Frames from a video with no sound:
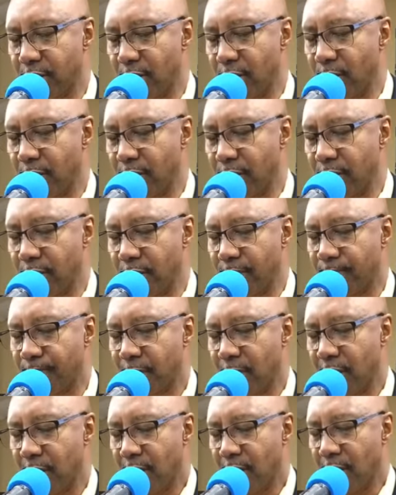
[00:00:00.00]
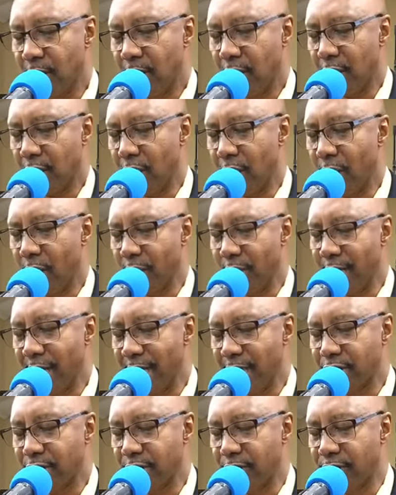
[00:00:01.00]
word. And Lord, we
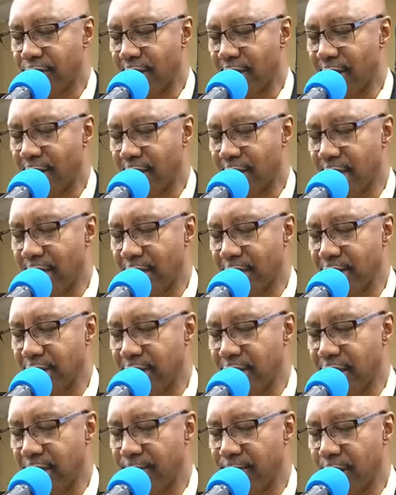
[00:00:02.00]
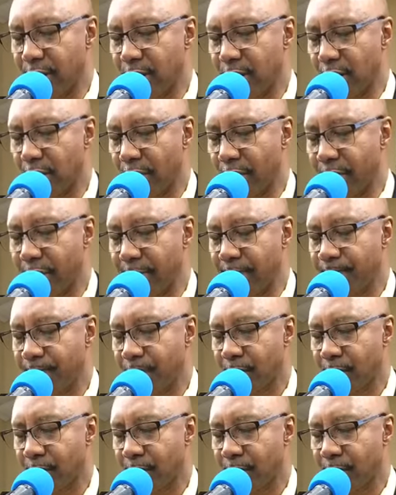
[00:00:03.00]
ask you, Father God, to keep the glory,